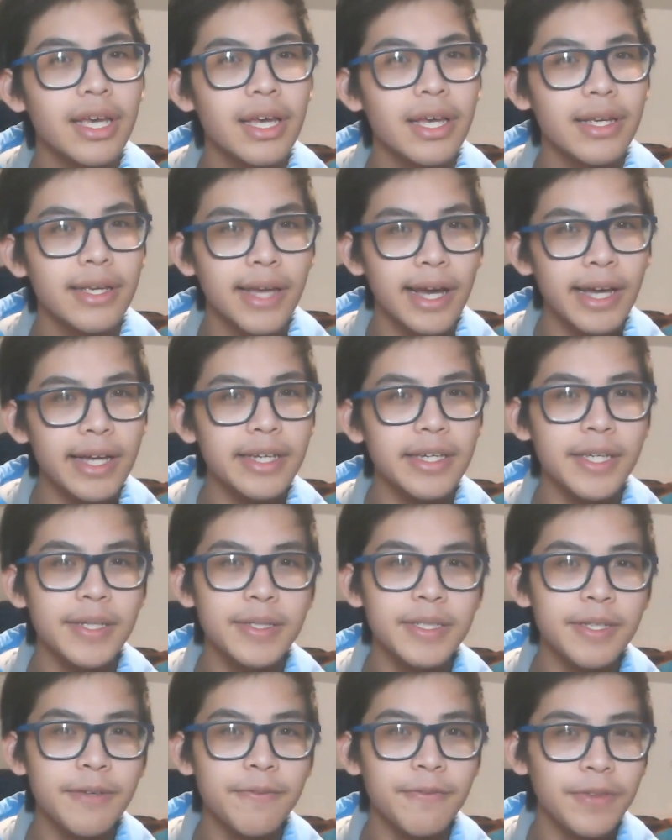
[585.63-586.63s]
Gaia
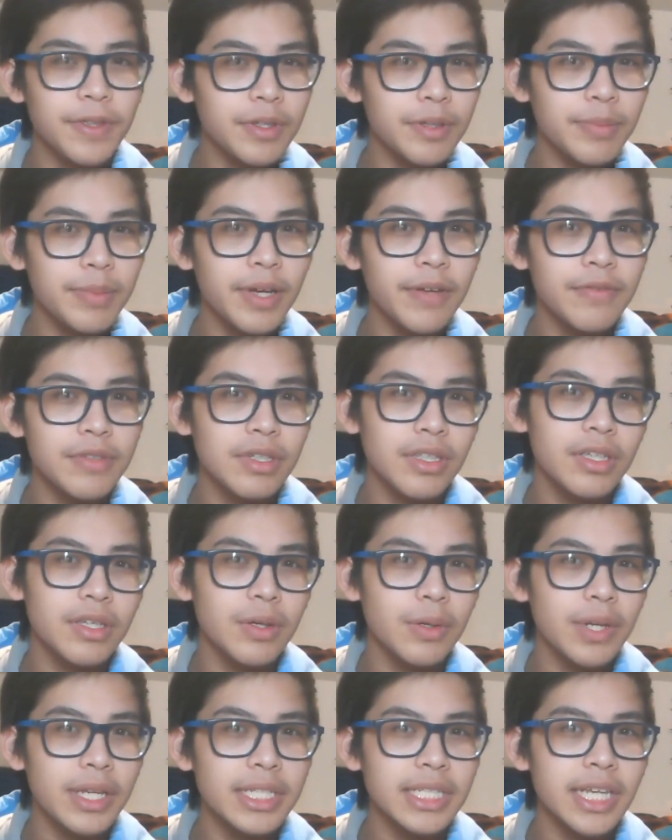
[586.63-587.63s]
gives a fuel buff to the
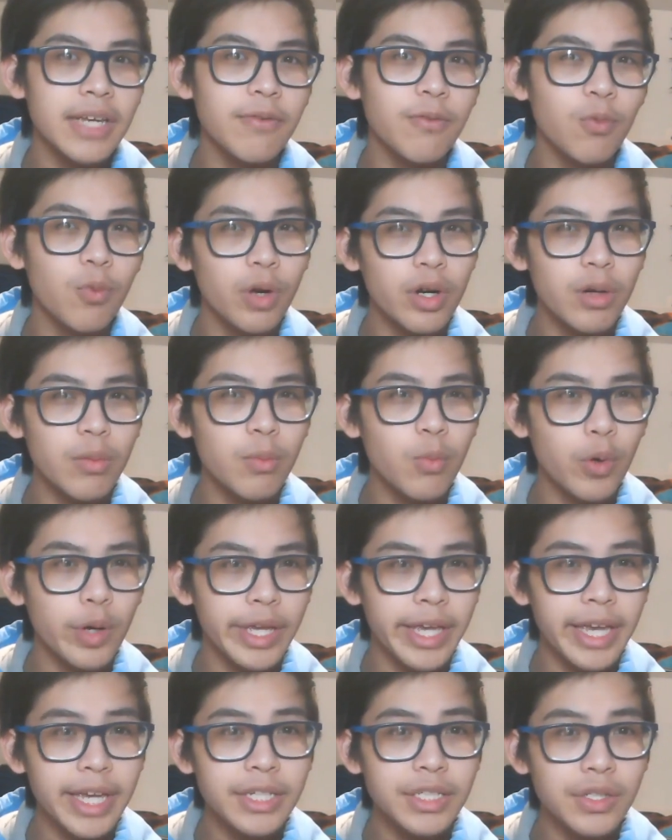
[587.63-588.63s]
units that have 1 or more
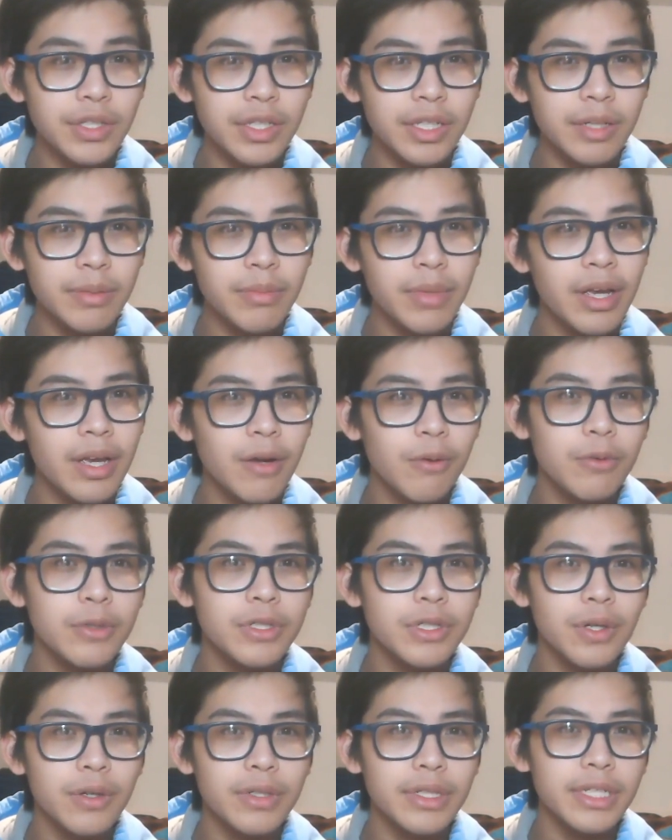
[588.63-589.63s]
gauge on them,
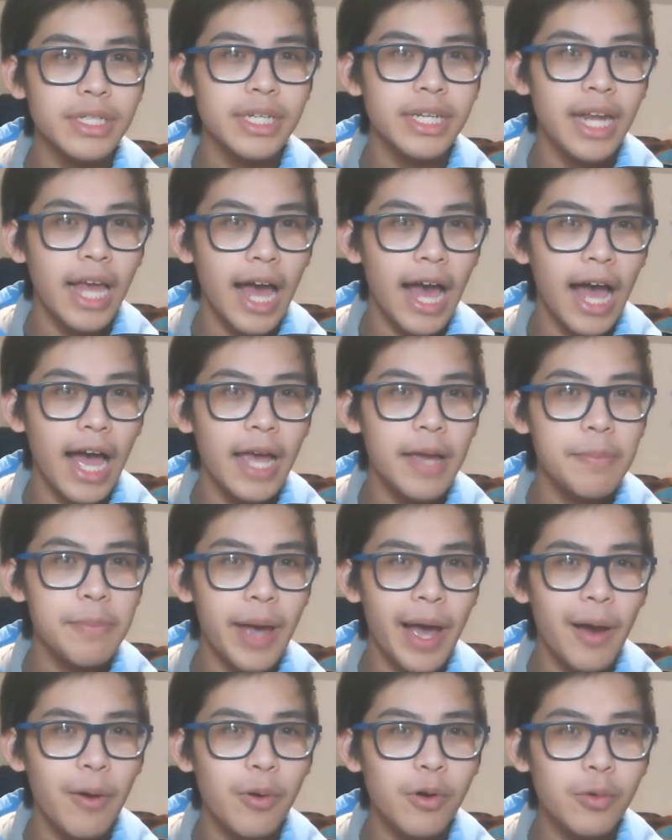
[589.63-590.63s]
resulting in high
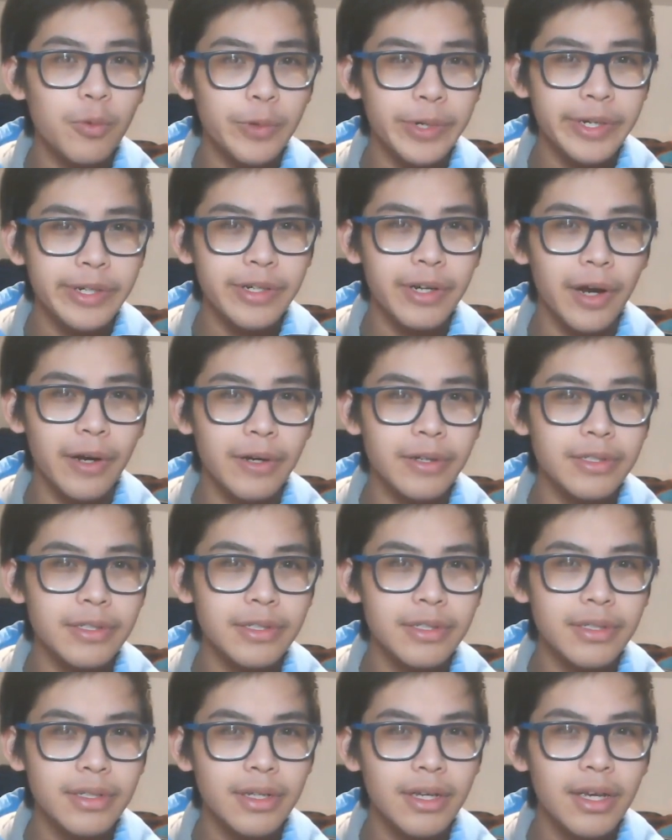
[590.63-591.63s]
power
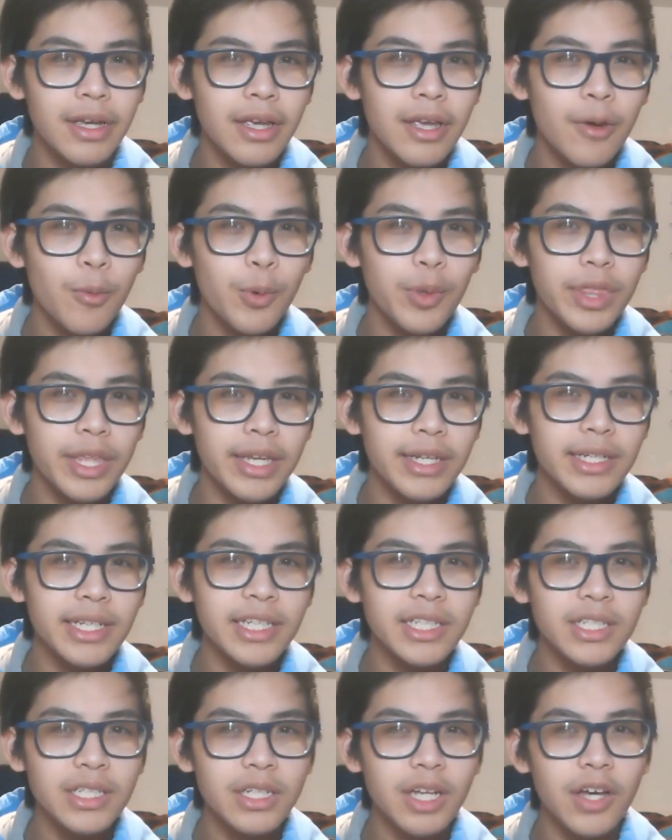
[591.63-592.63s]
rearguards. With the
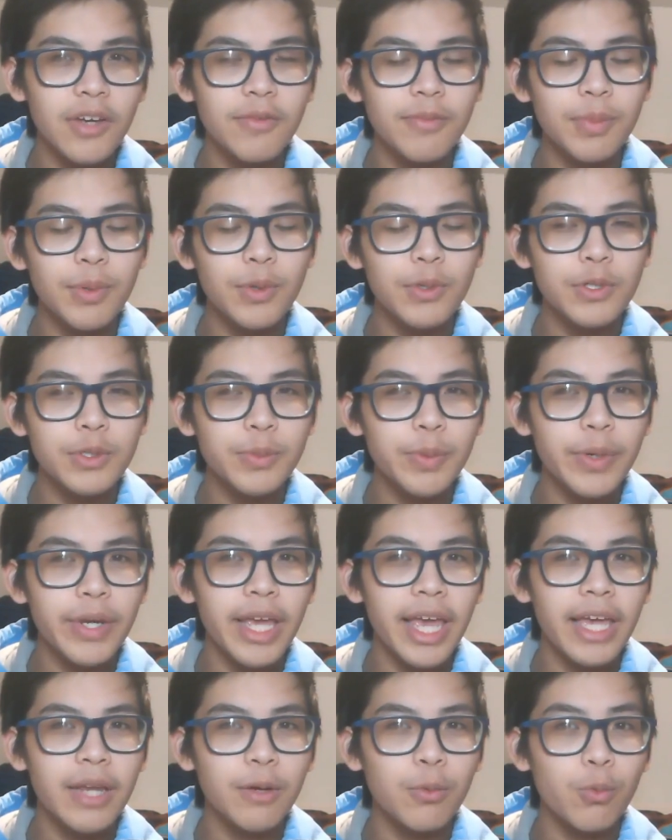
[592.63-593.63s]
addition of Blue Sprint
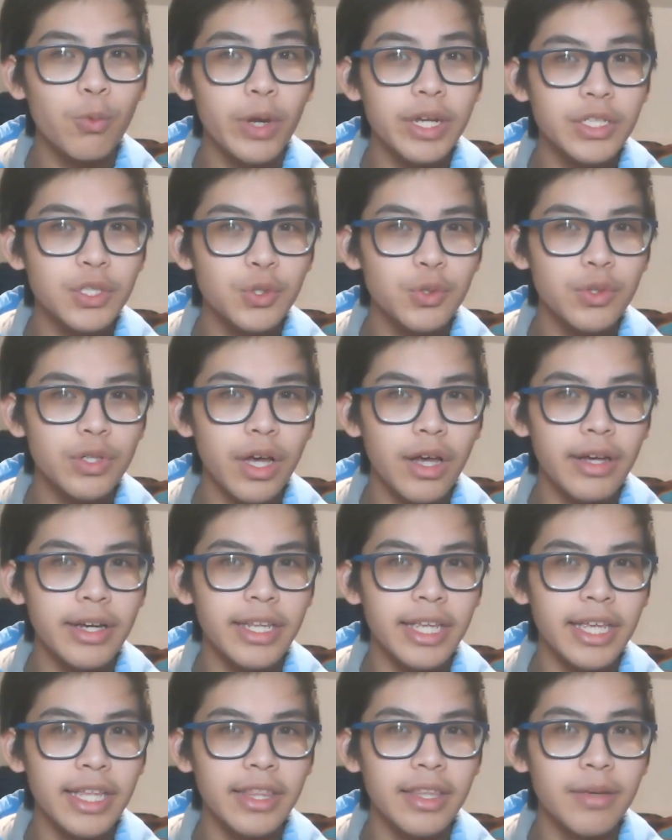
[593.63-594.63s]
and
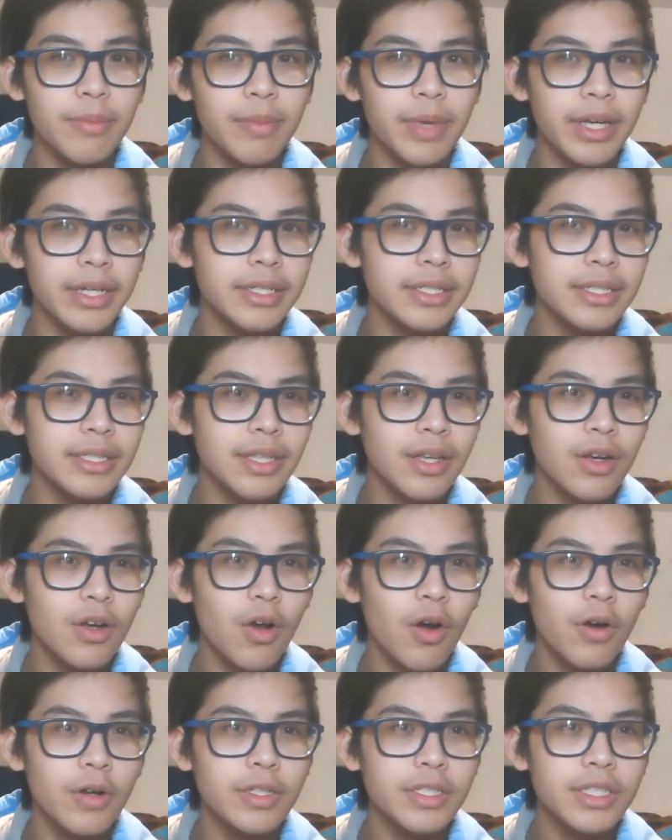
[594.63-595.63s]
Reshiram in the mix, the
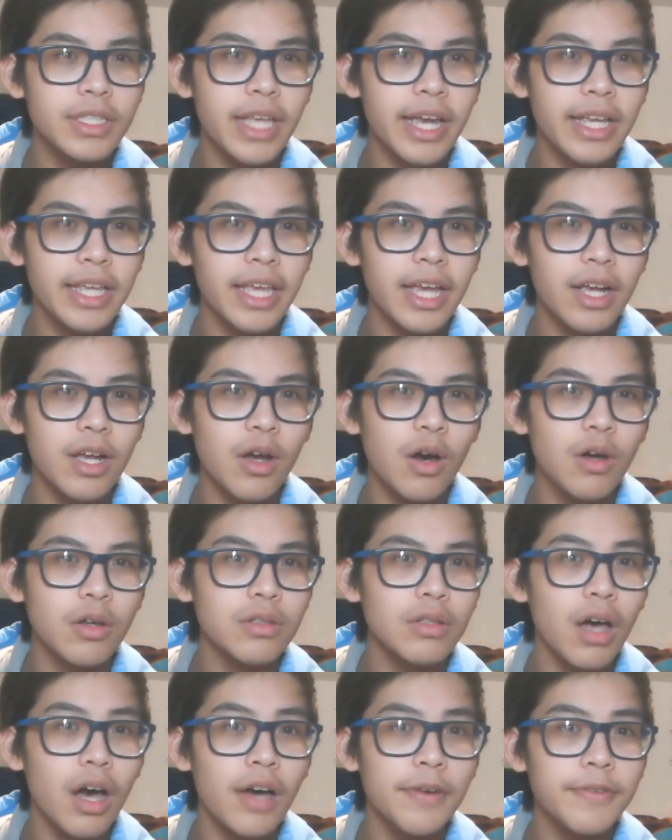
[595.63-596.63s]
cards that get
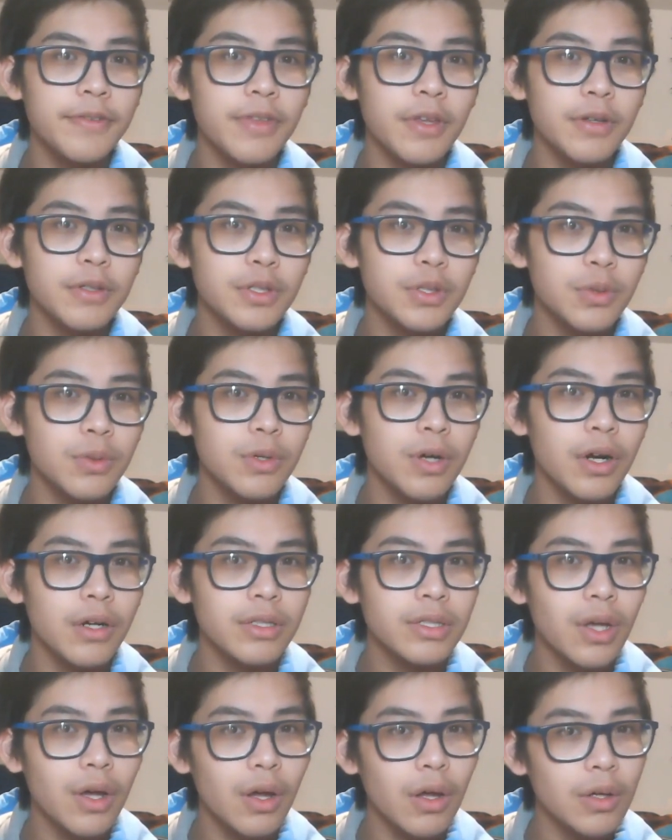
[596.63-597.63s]
called off those 2
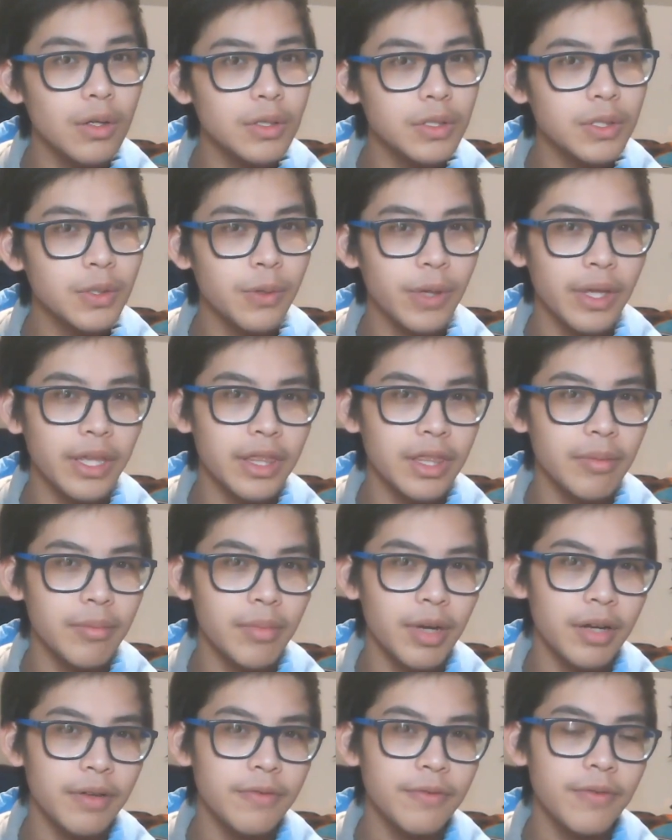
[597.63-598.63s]
cards also get the
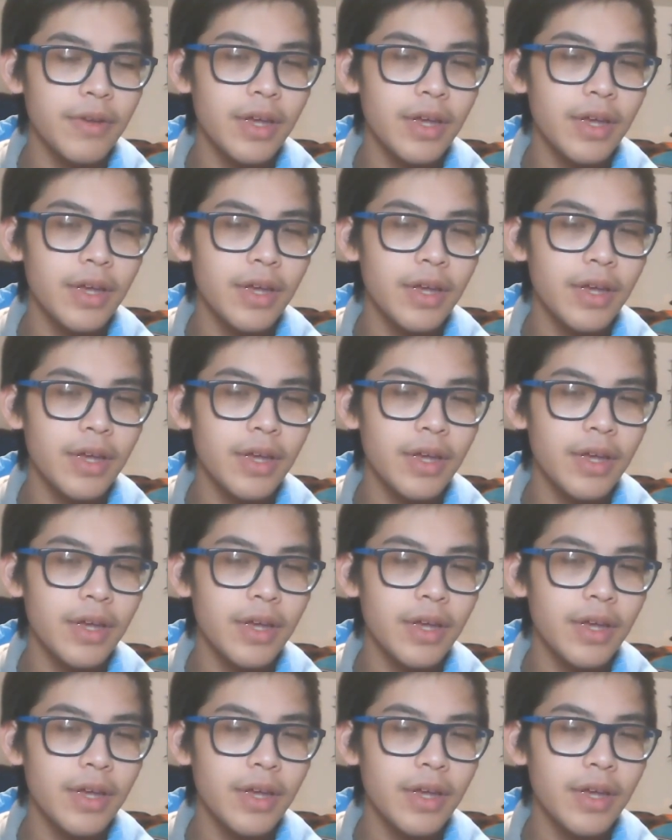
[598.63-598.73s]
buff.